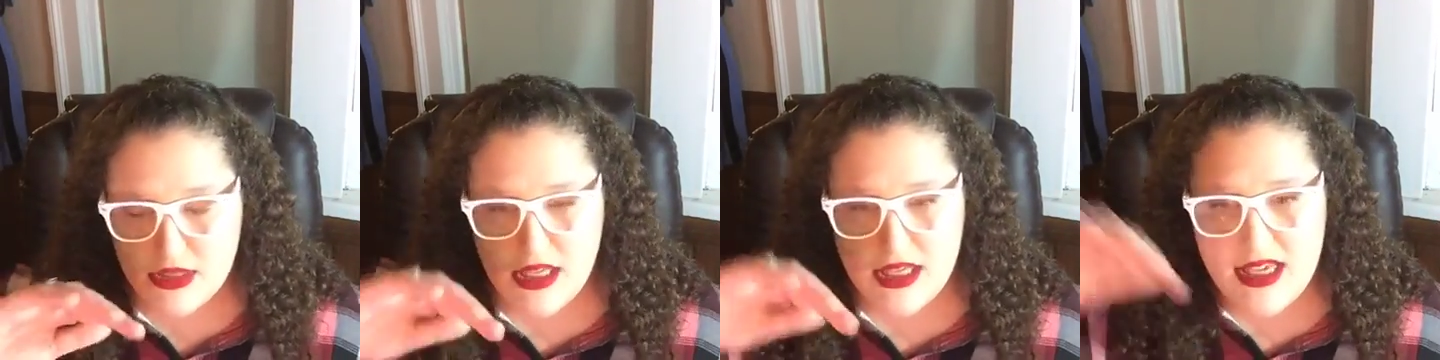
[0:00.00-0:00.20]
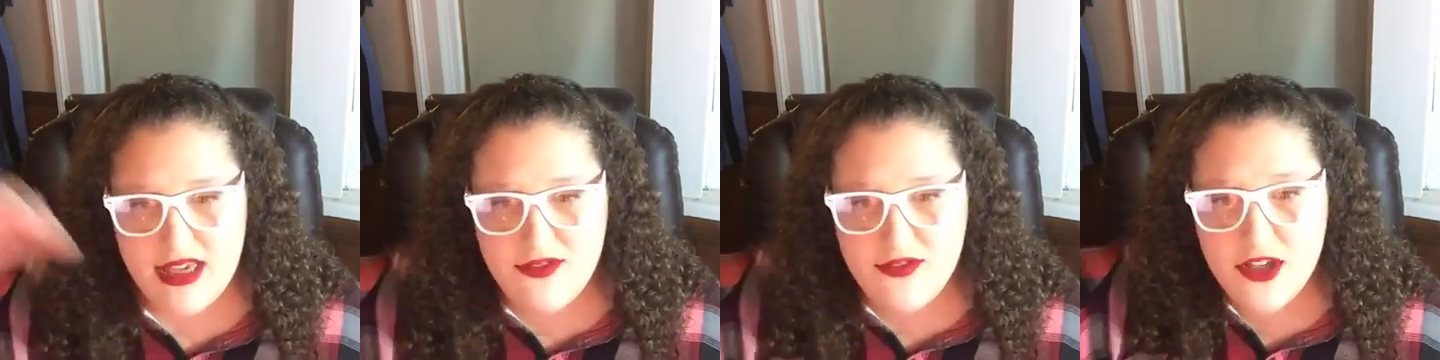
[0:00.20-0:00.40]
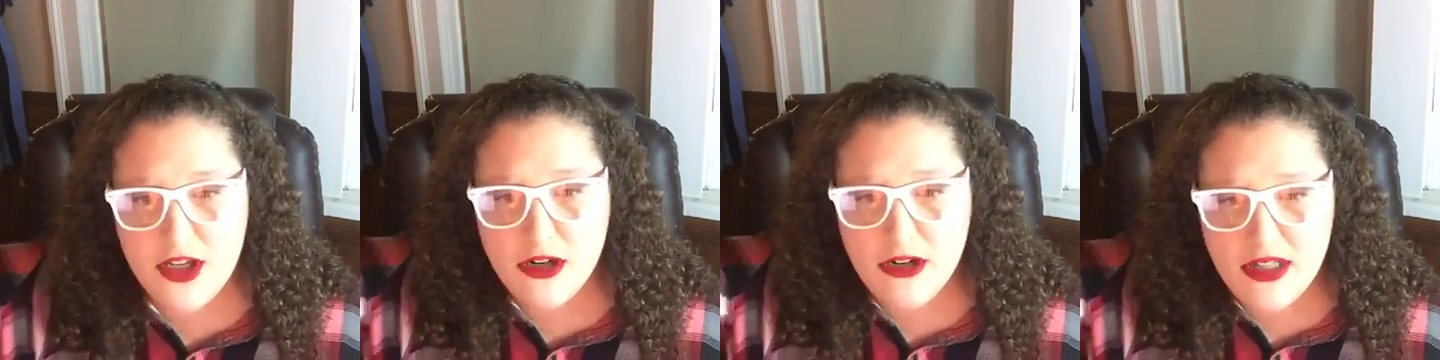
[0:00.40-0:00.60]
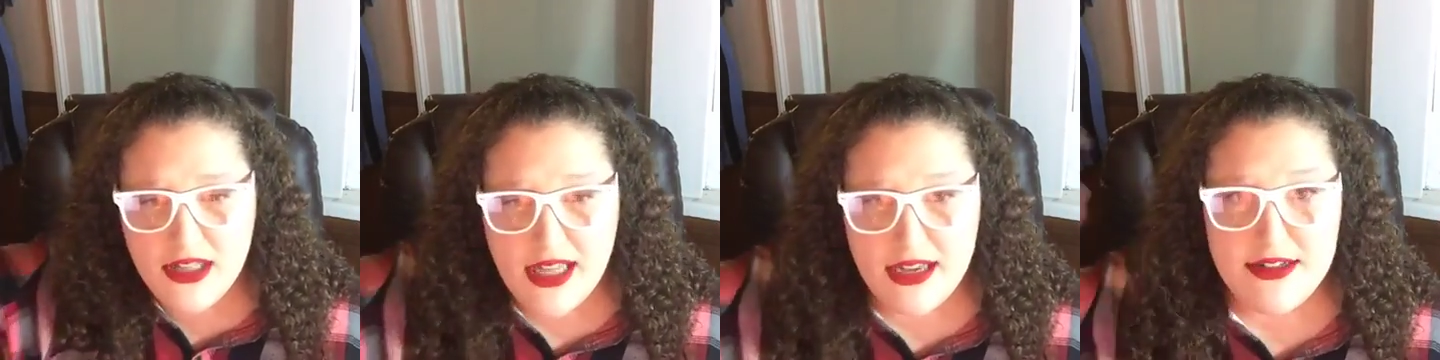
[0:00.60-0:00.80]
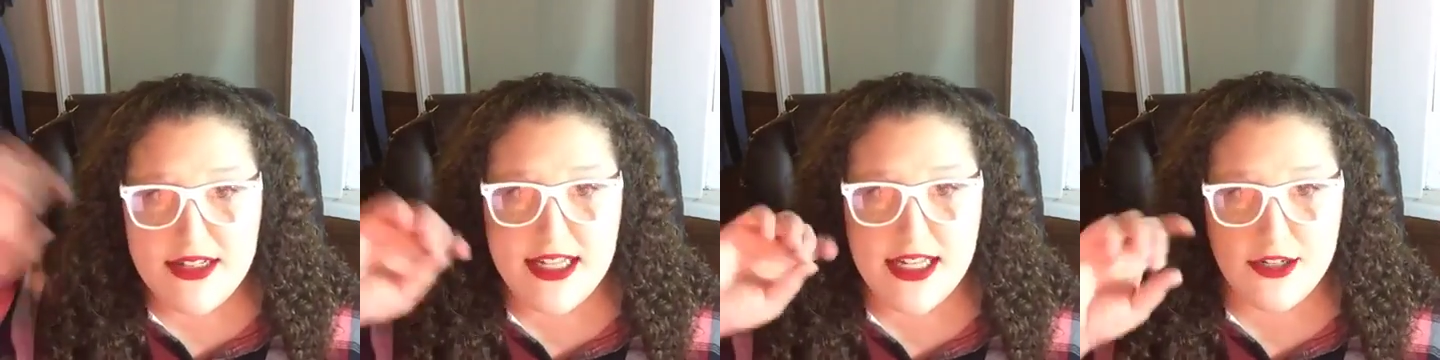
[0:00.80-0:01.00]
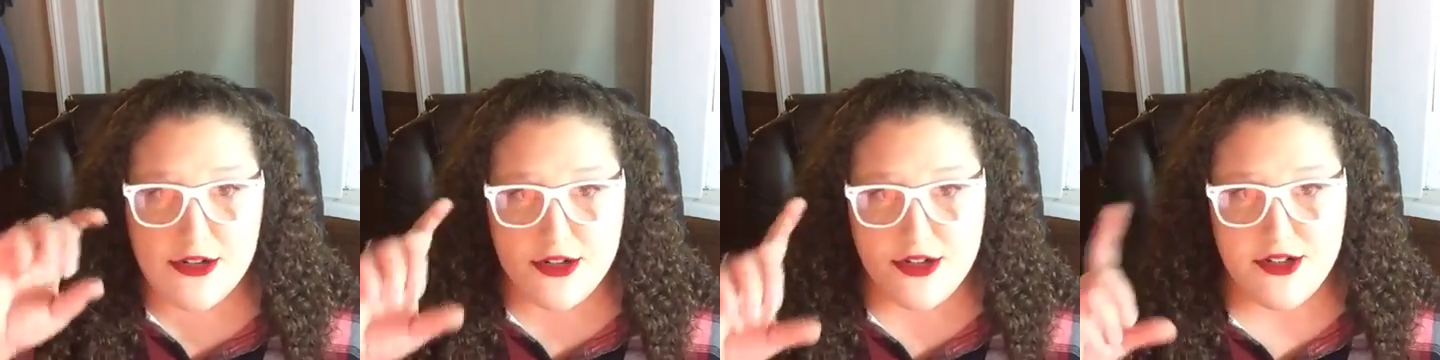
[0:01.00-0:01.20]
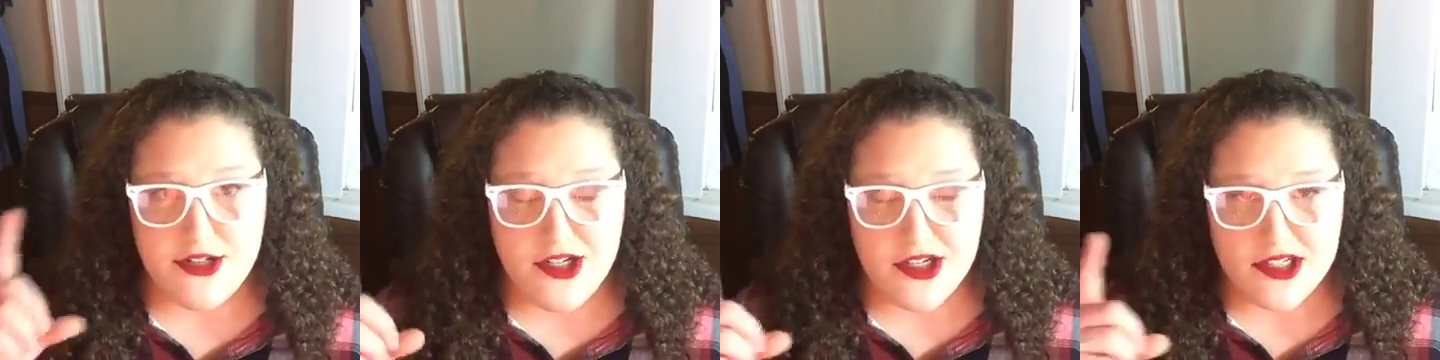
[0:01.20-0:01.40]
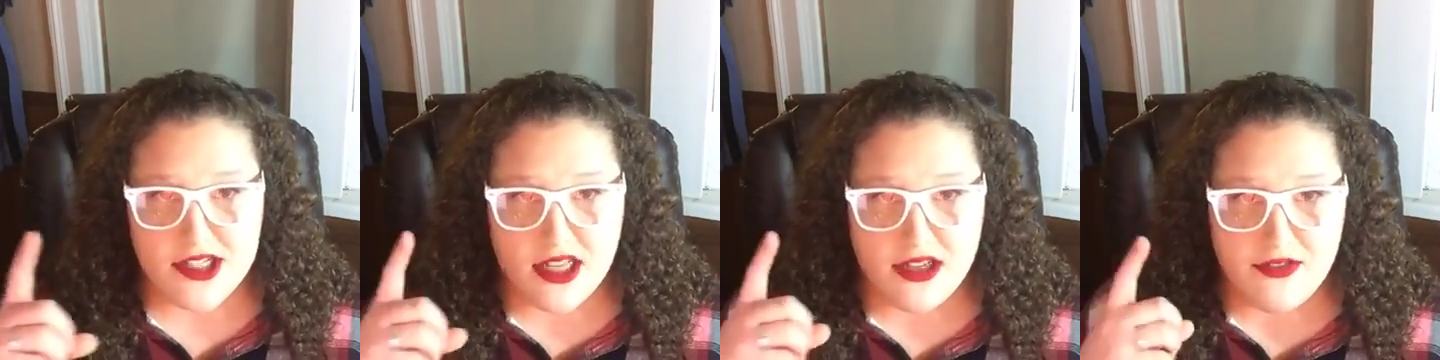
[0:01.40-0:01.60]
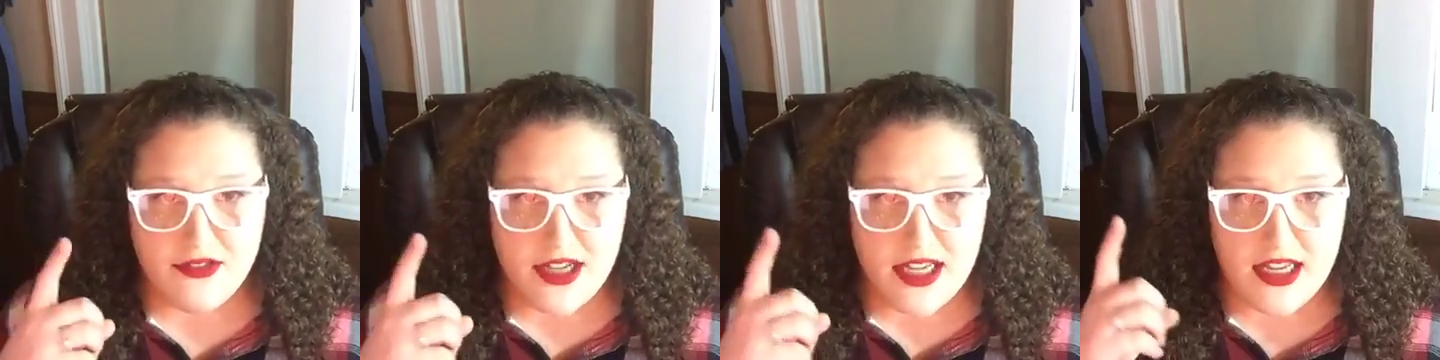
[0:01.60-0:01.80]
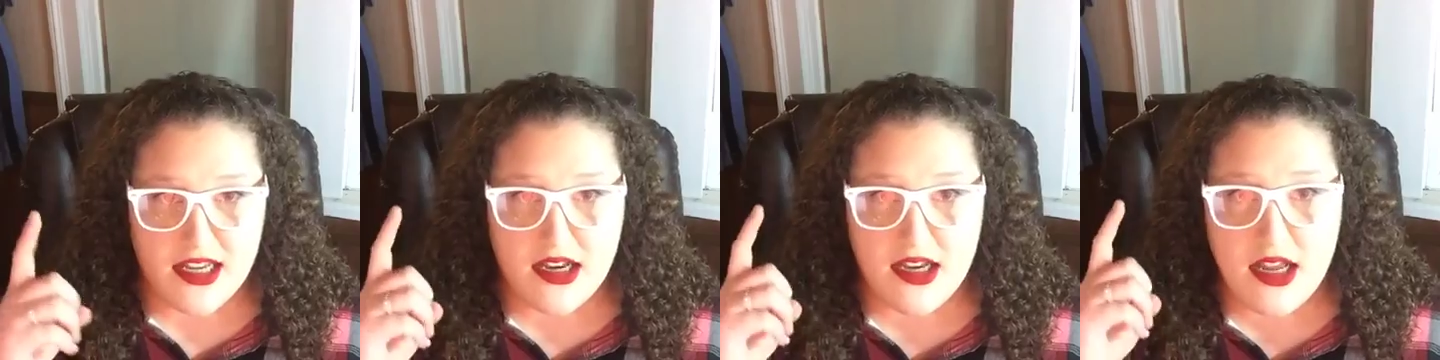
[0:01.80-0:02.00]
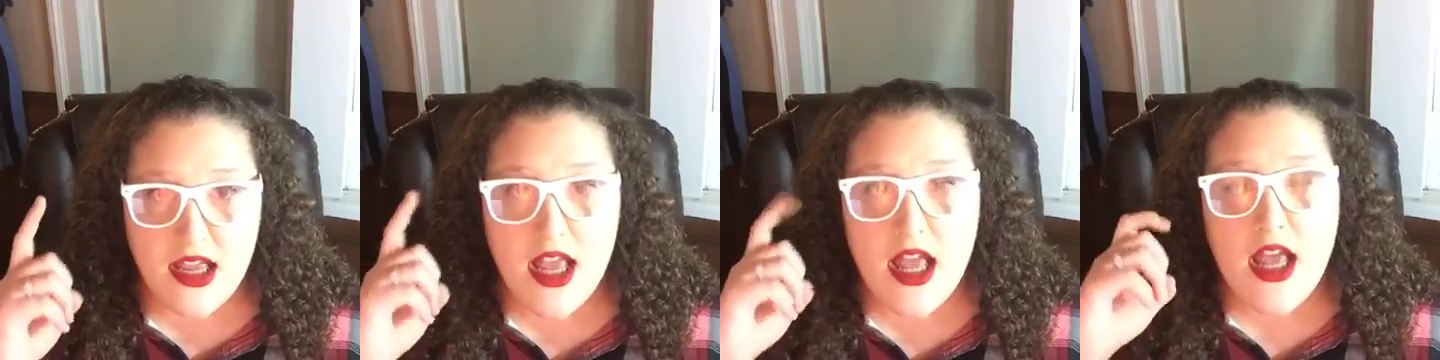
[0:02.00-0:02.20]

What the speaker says: if you're allowed to introduce yourself in